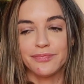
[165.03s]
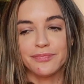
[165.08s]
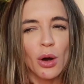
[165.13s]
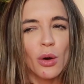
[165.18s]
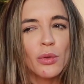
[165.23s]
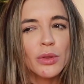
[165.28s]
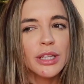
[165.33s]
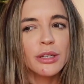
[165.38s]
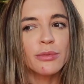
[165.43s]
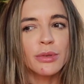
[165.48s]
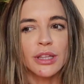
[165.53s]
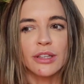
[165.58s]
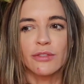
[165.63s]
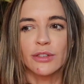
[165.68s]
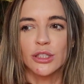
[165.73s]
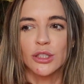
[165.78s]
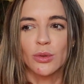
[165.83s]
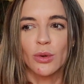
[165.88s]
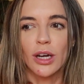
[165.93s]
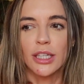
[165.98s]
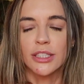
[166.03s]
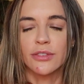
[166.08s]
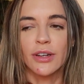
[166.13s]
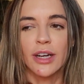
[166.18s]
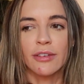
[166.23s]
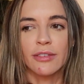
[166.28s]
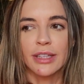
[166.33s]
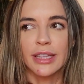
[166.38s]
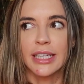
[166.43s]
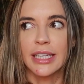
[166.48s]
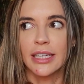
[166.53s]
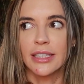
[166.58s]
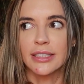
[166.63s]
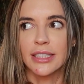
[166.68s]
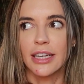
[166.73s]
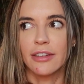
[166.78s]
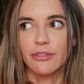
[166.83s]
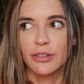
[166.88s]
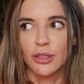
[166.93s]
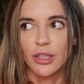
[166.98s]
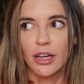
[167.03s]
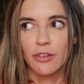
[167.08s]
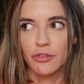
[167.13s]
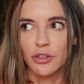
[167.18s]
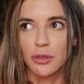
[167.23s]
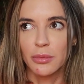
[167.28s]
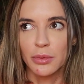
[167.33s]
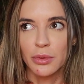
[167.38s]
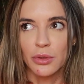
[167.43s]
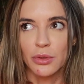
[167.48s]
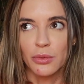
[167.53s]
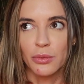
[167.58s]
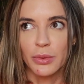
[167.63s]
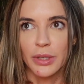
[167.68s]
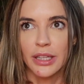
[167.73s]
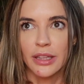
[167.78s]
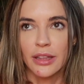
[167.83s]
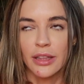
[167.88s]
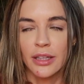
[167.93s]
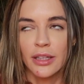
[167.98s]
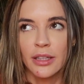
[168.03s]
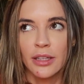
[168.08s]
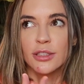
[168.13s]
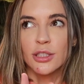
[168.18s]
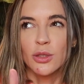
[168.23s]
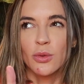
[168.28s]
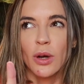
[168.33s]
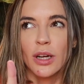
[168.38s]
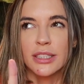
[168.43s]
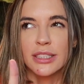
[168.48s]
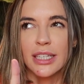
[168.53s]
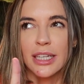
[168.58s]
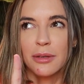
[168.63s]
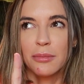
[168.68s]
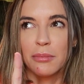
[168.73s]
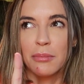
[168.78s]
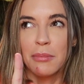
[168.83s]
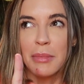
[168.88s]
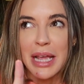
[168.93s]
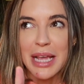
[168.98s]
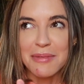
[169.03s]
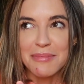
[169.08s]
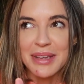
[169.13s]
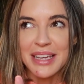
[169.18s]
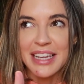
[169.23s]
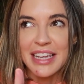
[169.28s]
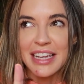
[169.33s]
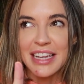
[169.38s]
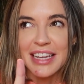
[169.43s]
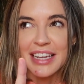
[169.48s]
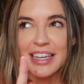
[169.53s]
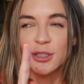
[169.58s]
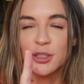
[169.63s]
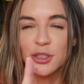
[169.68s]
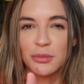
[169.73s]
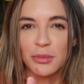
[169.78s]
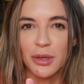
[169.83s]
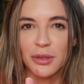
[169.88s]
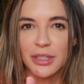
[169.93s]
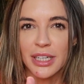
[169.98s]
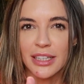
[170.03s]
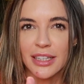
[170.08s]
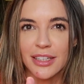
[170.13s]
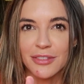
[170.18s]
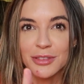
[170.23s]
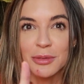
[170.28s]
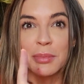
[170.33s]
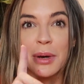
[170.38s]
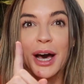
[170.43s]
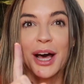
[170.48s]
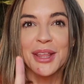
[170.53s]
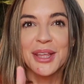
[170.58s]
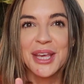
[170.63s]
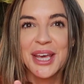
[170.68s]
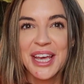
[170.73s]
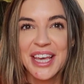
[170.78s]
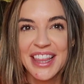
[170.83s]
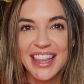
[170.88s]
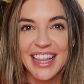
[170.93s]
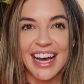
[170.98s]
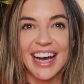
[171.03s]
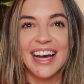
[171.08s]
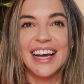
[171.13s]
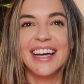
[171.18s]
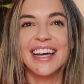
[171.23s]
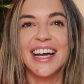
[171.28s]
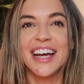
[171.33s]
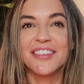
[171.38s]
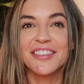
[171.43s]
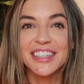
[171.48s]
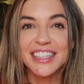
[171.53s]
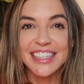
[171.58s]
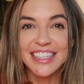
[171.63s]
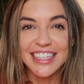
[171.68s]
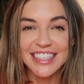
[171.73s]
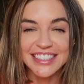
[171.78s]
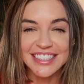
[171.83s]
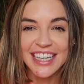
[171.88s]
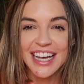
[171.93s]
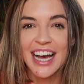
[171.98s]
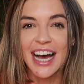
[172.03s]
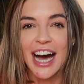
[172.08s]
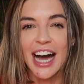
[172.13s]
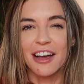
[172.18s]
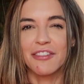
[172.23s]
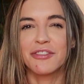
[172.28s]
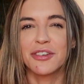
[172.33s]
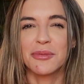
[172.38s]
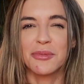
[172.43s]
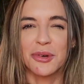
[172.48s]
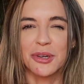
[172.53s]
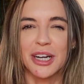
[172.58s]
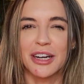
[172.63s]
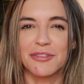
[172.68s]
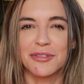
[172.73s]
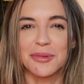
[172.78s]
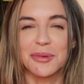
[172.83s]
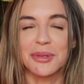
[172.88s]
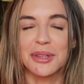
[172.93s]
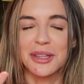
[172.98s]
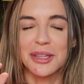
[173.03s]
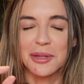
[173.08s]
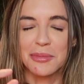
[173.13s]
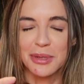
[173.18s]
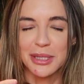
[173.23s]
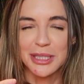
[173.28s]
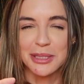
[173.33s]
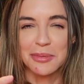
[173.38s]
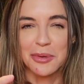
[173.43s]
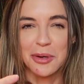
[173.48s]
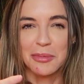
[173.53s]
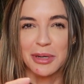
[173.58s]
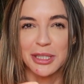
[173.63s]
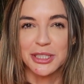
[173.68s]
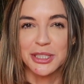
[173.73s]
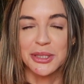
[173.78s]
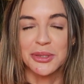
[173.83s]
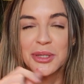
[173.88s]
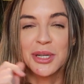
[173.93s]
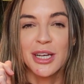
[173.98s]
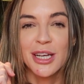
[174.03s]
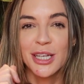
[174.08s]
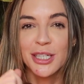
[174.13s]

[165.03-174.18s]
But only really for squats. For everything else, I feel comfortable with squats and maybe sumo deadlifts. But other than that, everything else, I feel more comfortable with a little bit of support in my shoe.